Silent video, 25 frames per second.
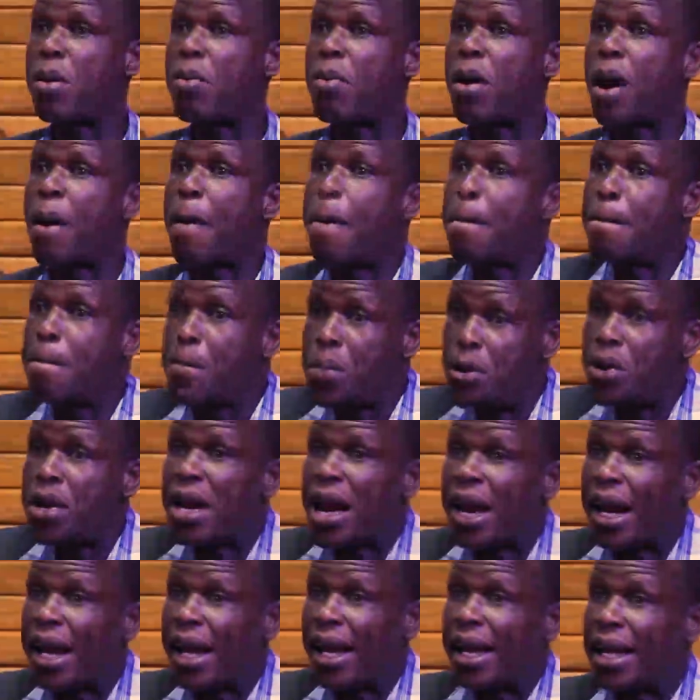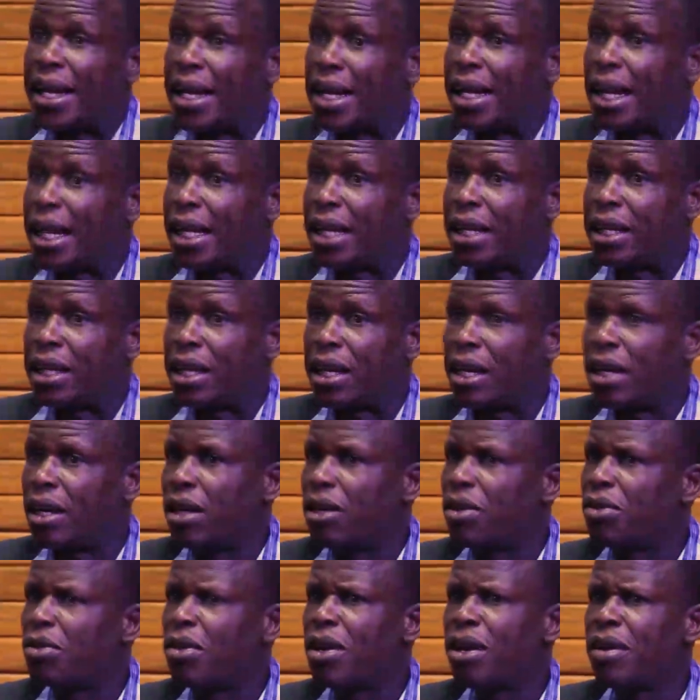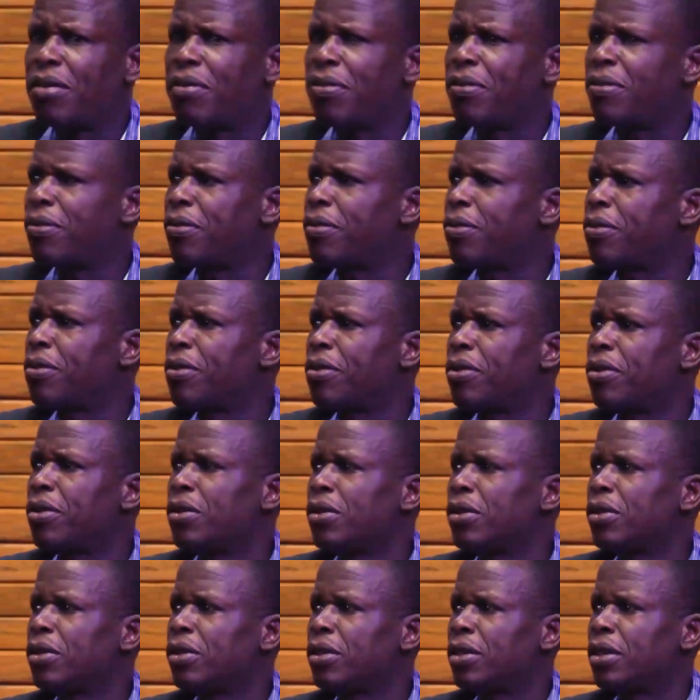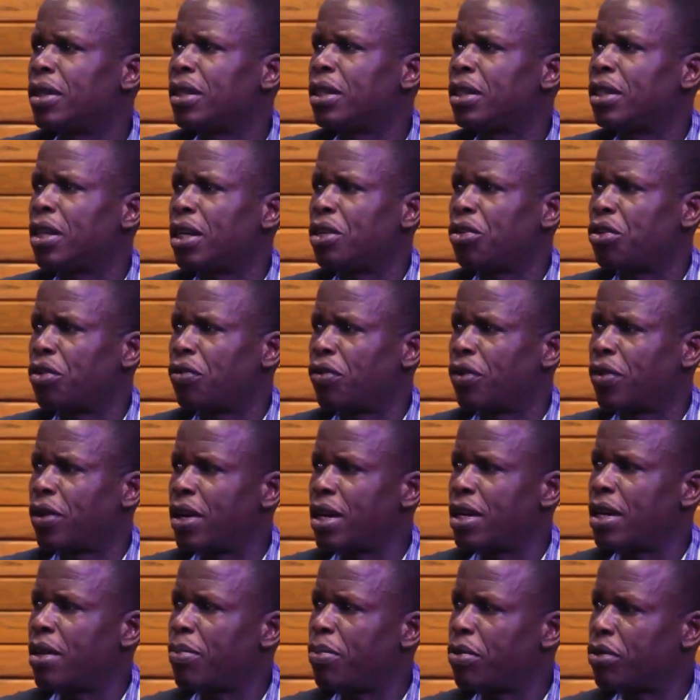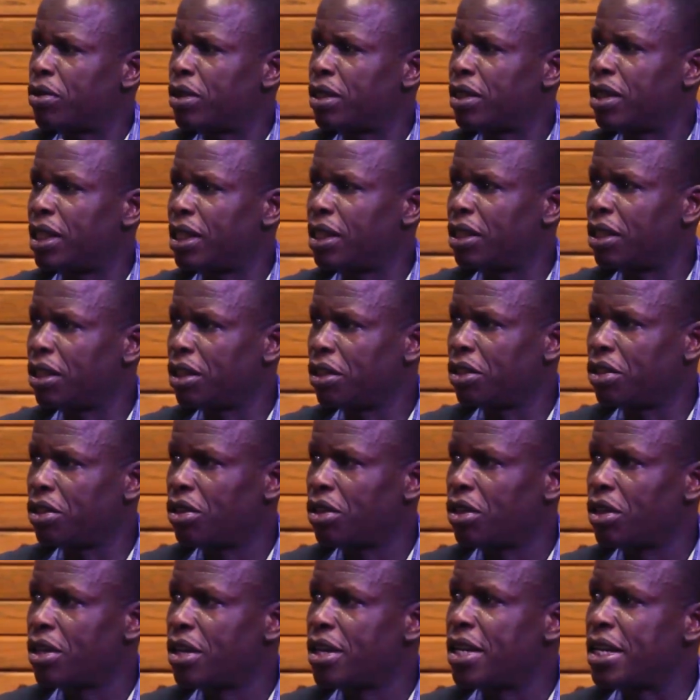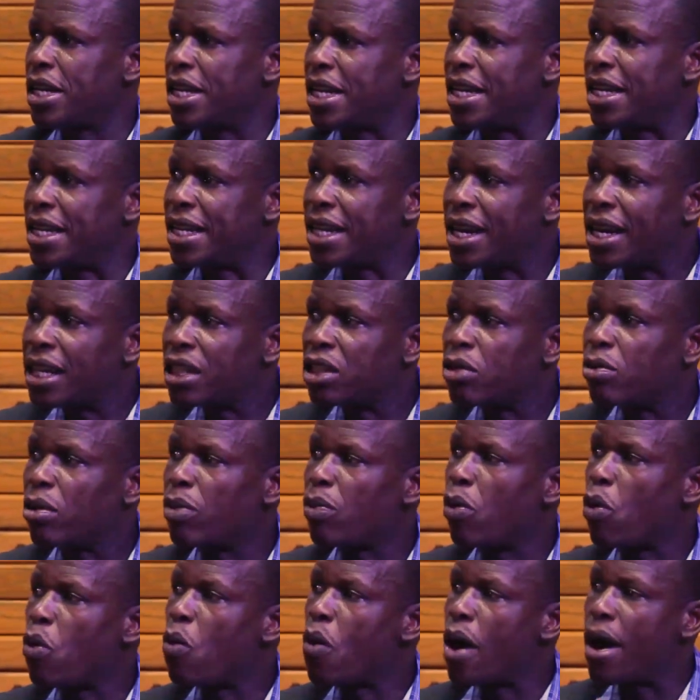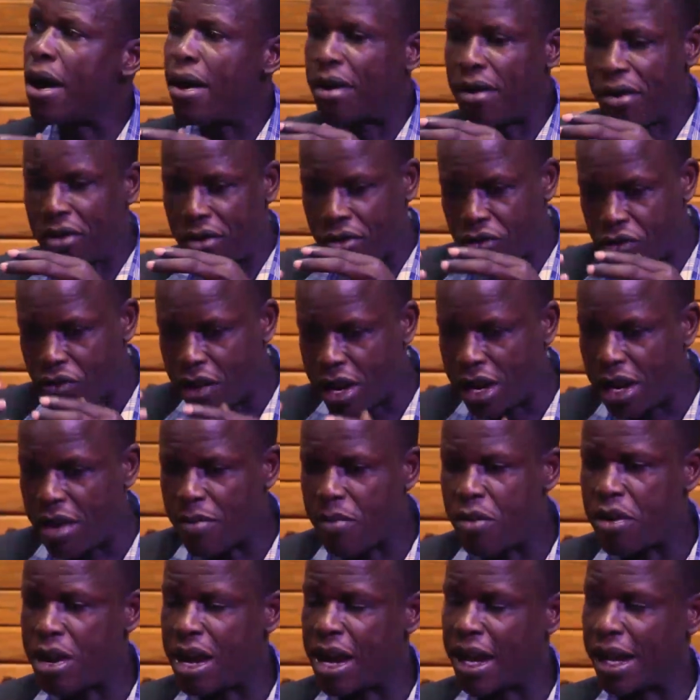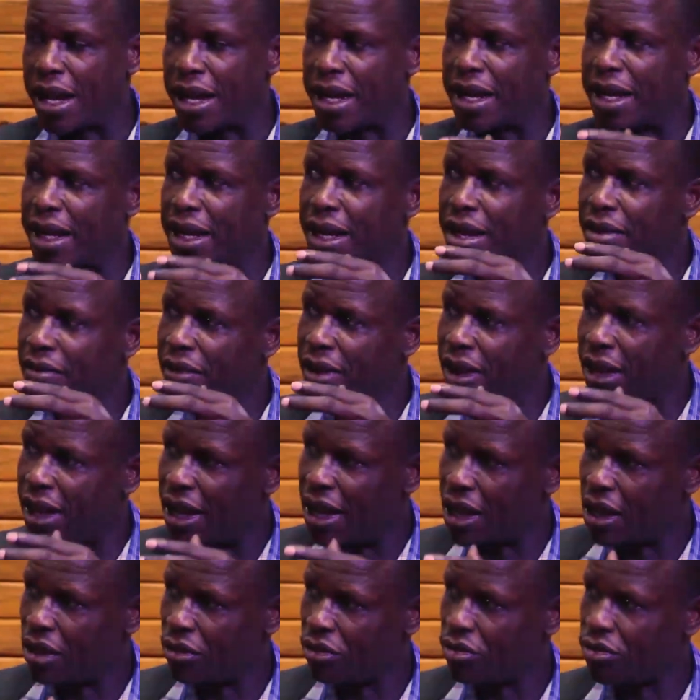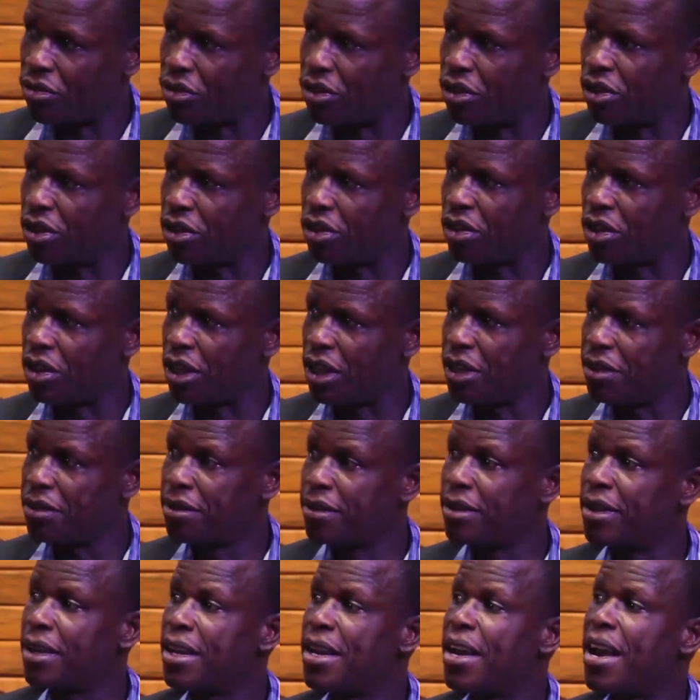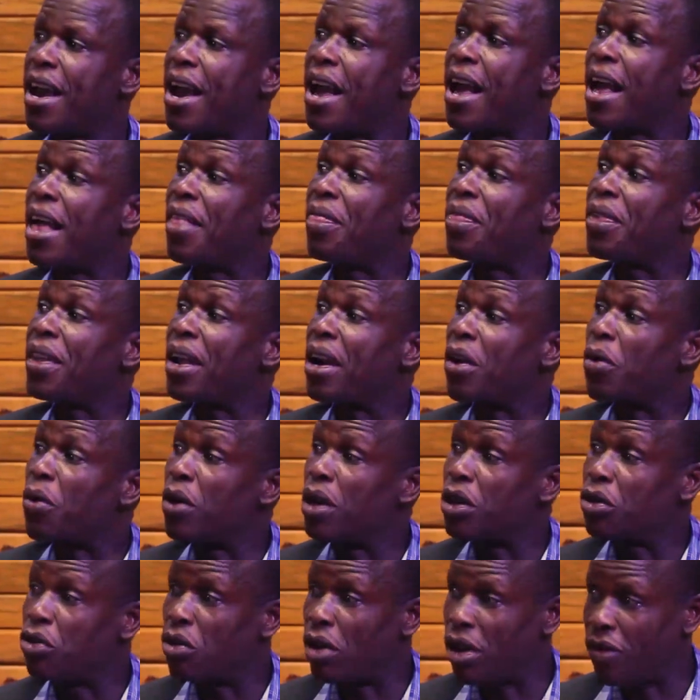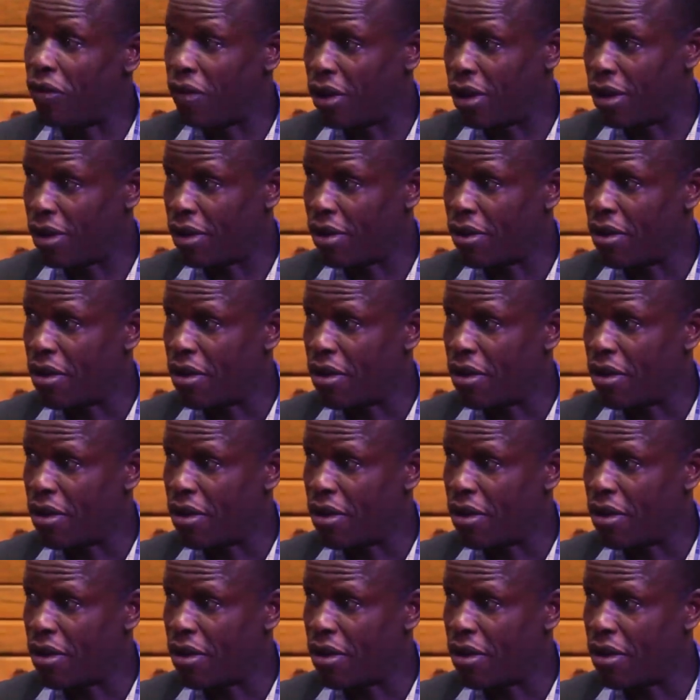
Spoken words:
people are born again, like you have, say, Church of Uganda, Protestant Church. It has people who are really born again, given their lives to Jesus Christ, and they are going to heaven.